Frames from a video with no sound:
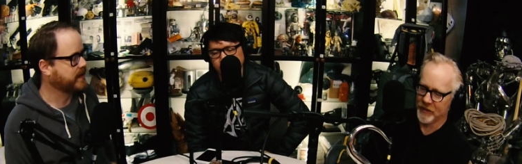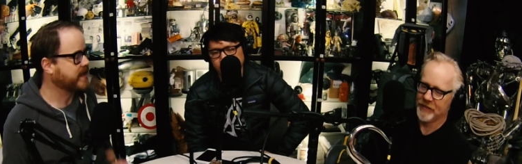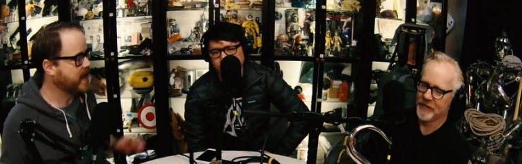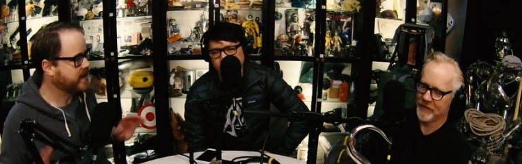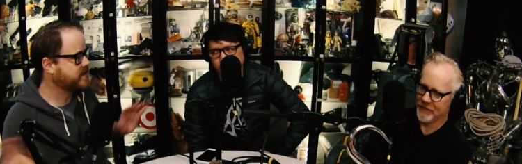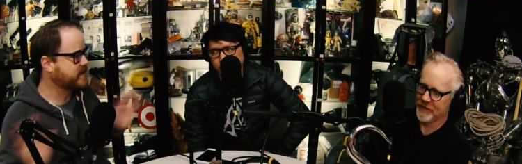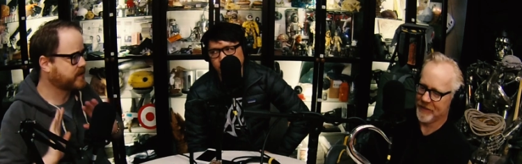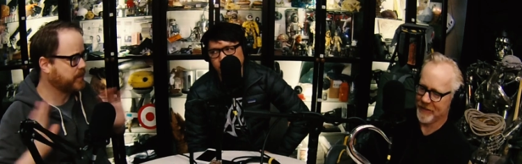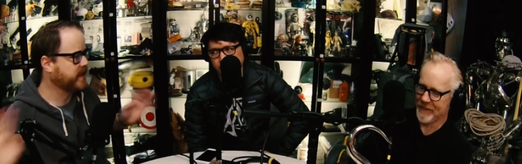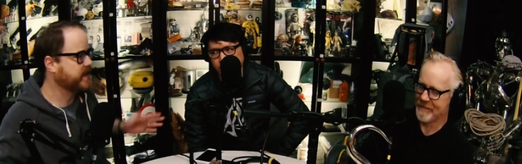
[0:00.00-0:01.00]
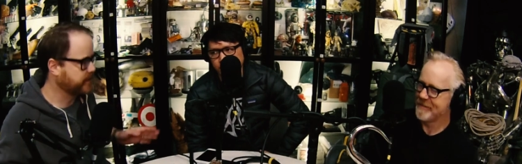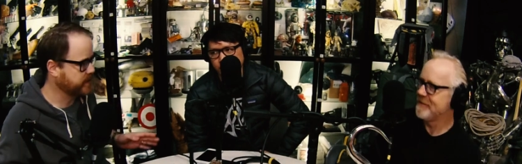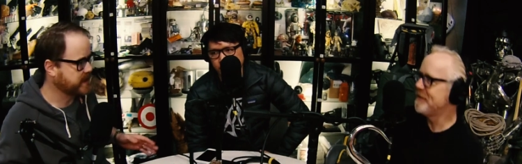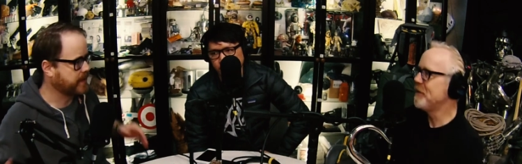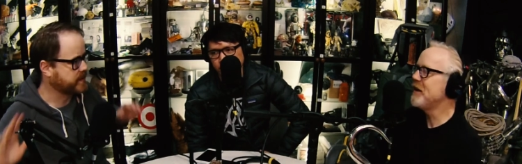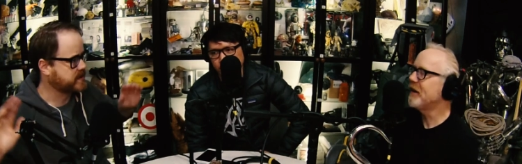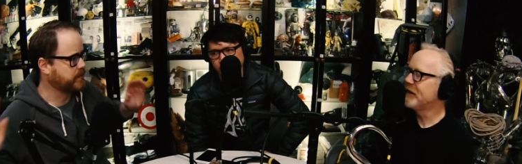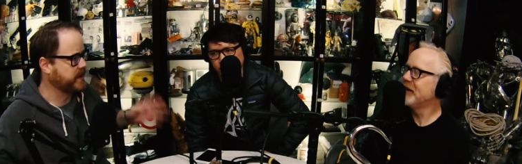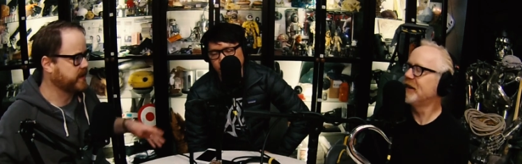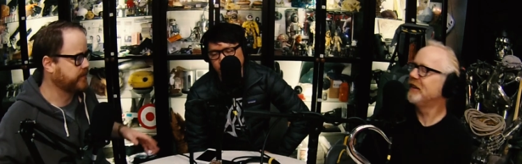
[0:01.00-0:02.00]
Speaker 1: Like not, it's completely different topics, yeah,
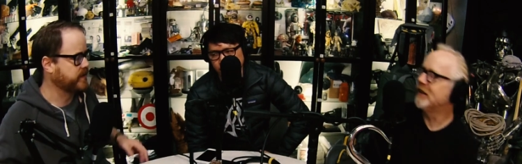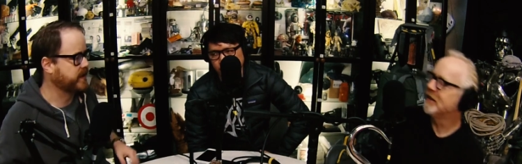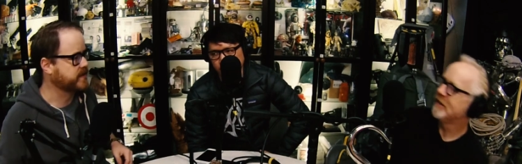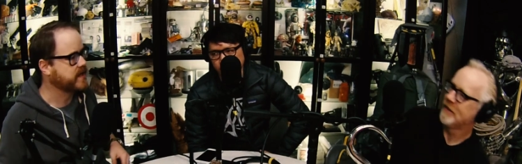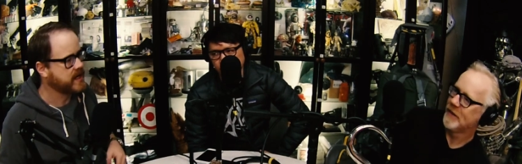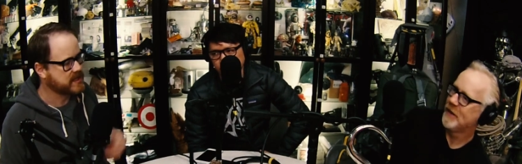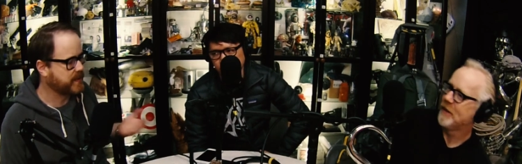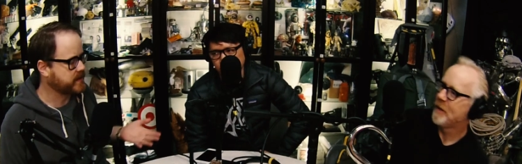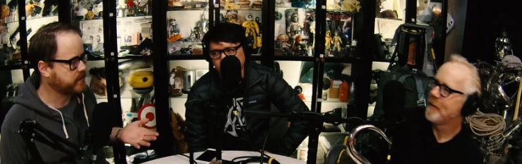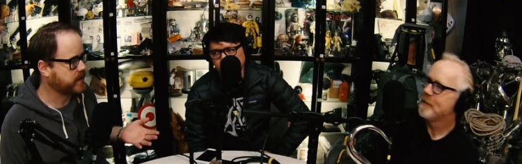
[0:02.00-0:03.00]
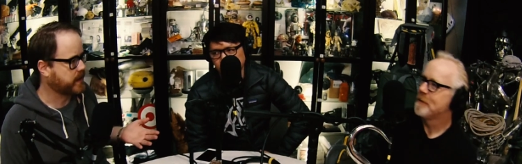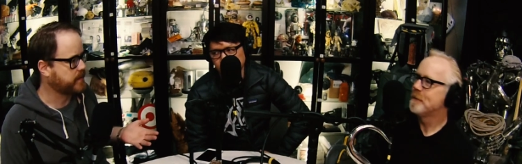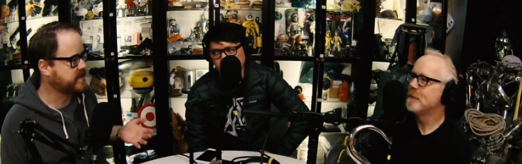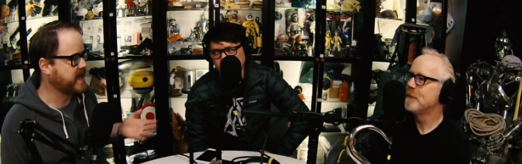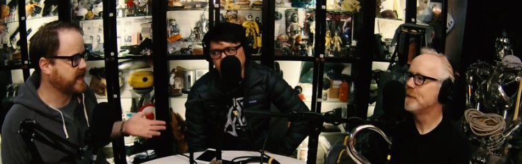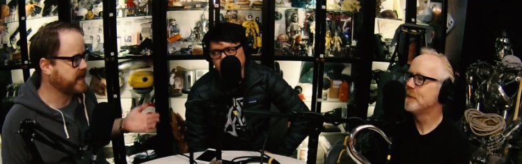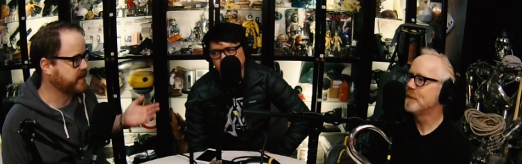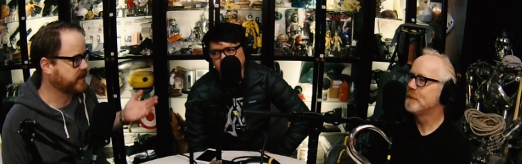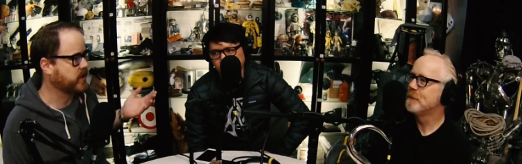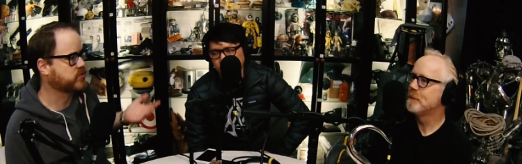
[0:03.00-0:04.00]
completely yeah, different yeah. things. It's about uh, SETI and the
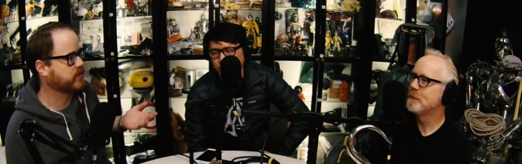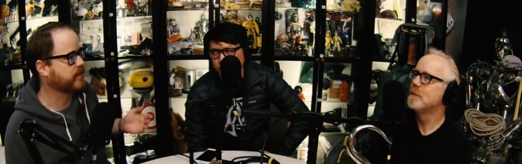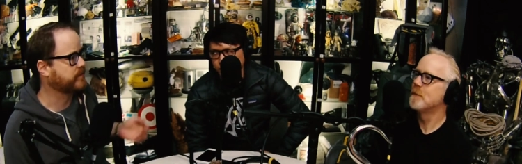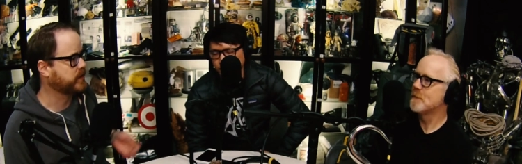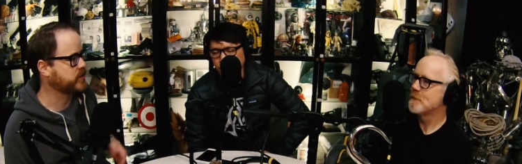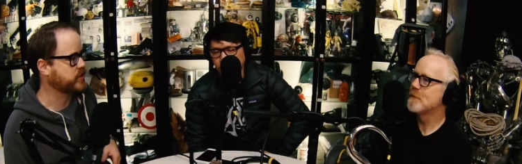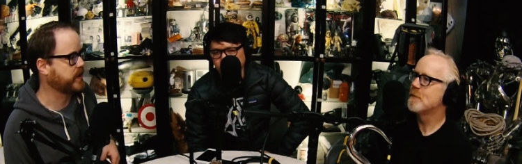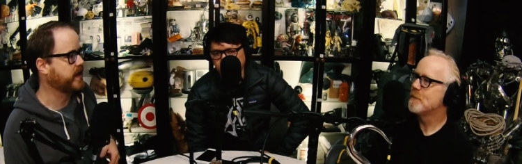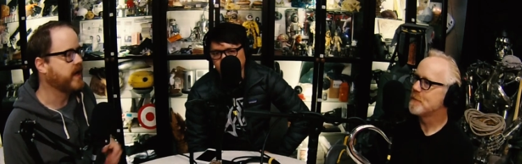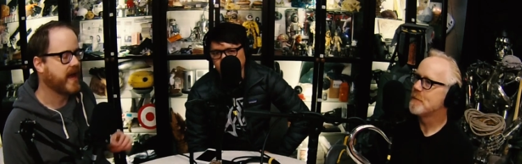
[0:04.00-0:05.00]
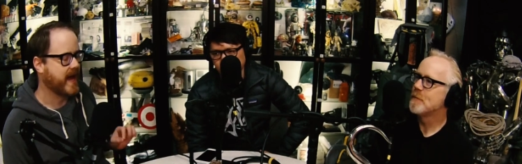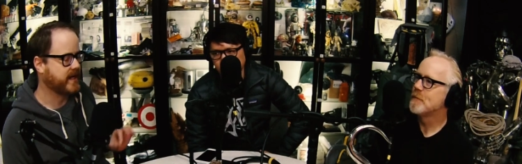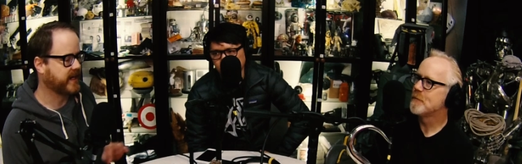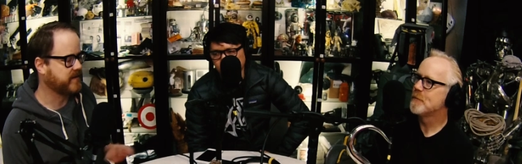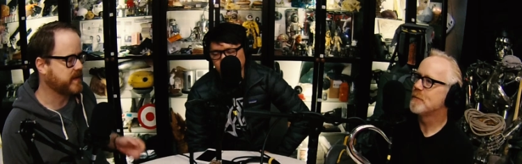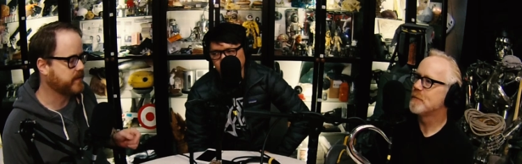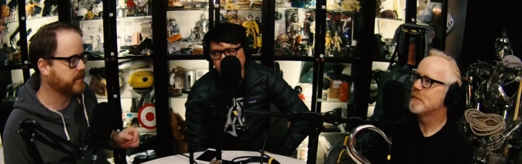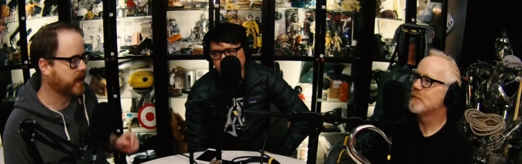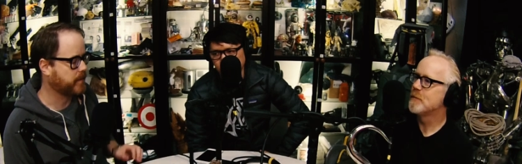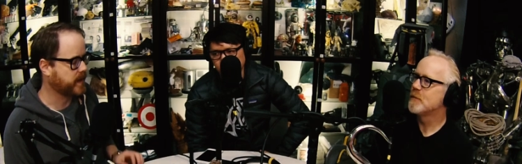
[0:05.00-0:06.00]
Cultural Revolution, and it gave me
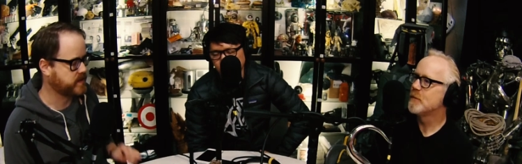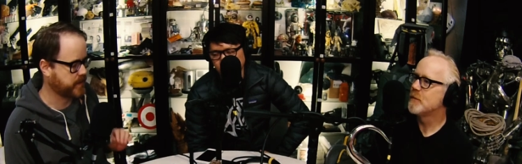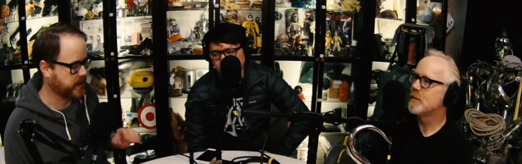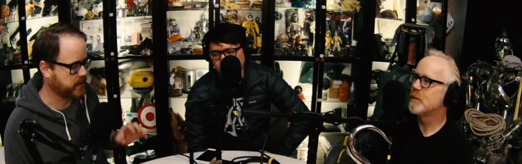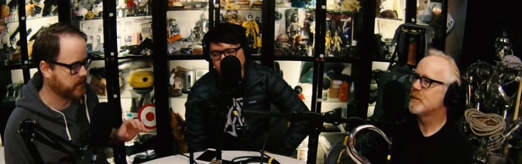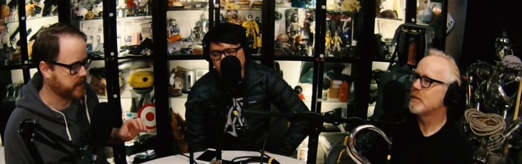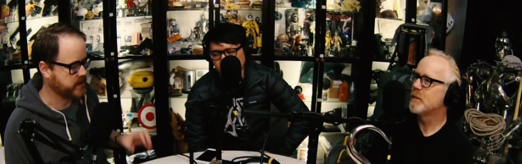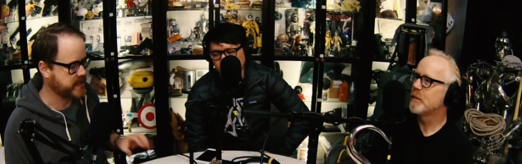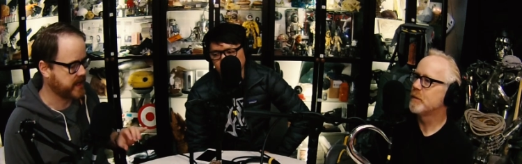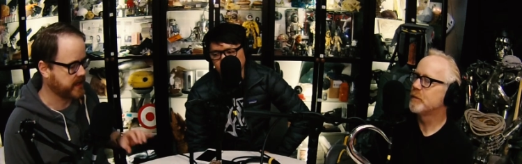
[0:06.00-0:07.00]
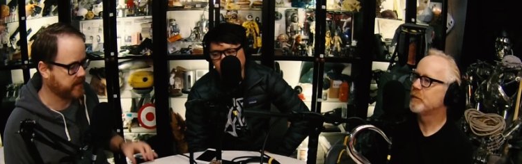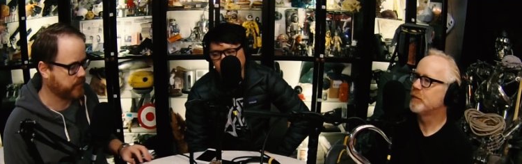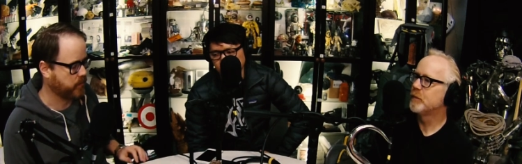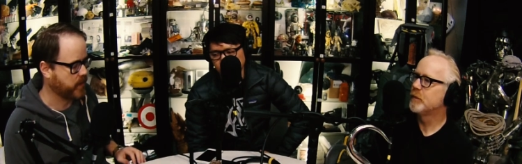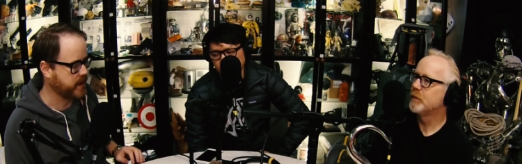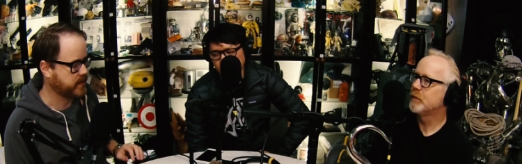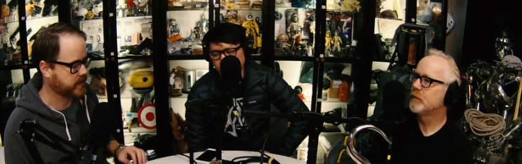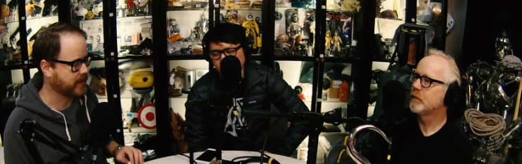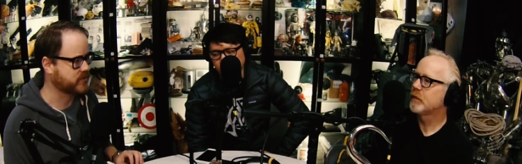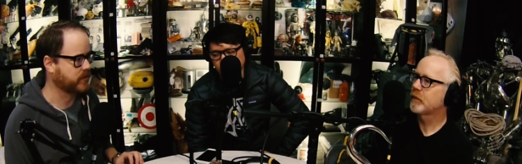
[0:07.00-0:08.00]
a much better understanding of what the
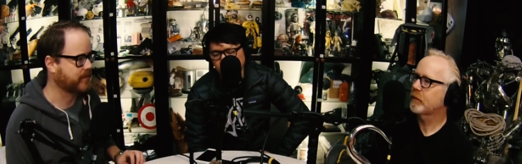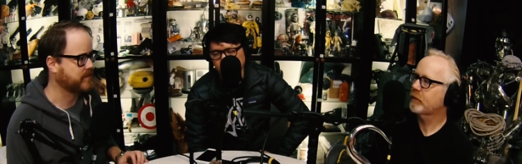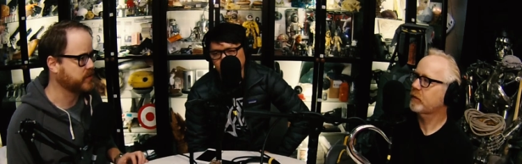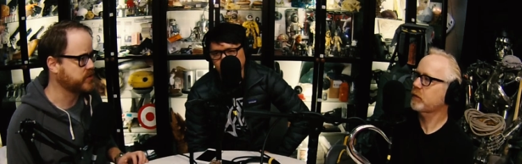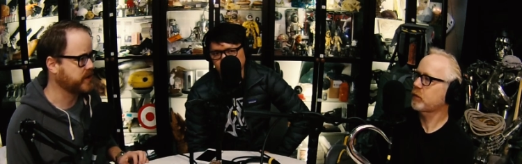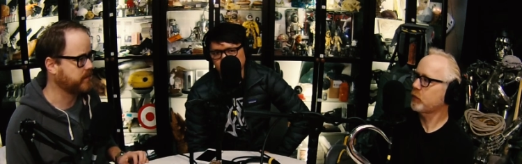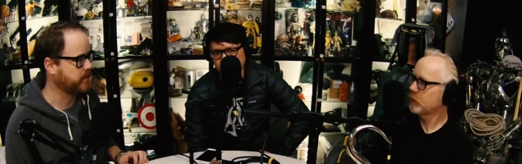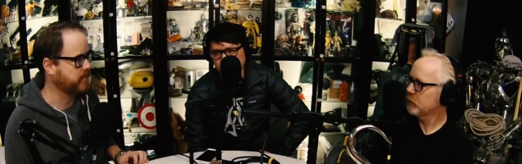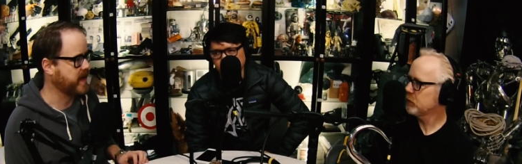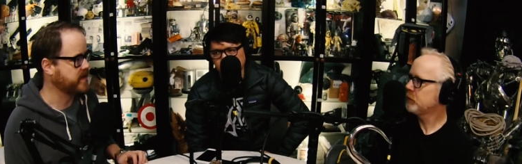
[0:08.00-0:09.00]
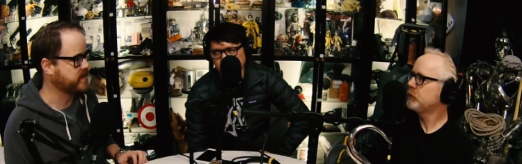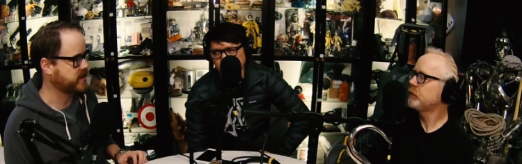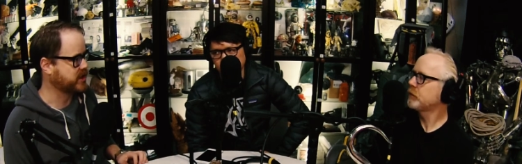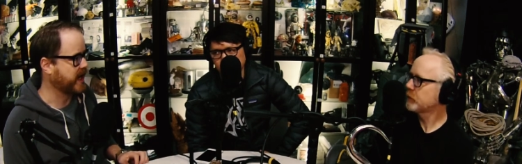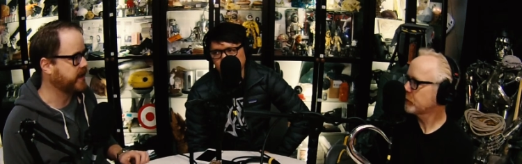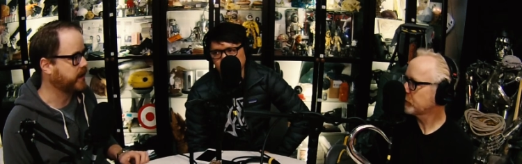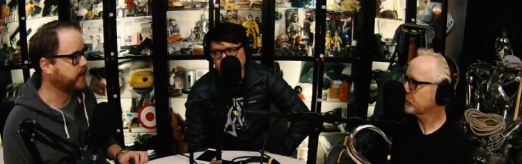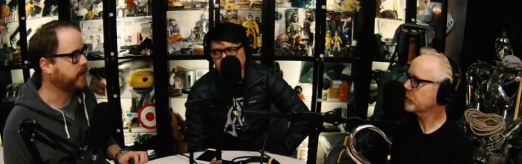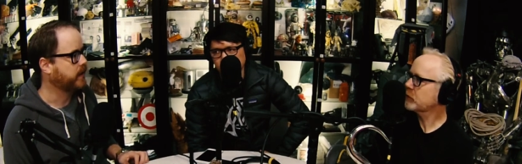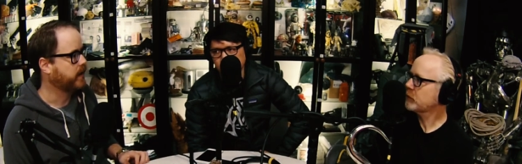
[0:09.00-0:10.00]
Cultural Revolution meant to China,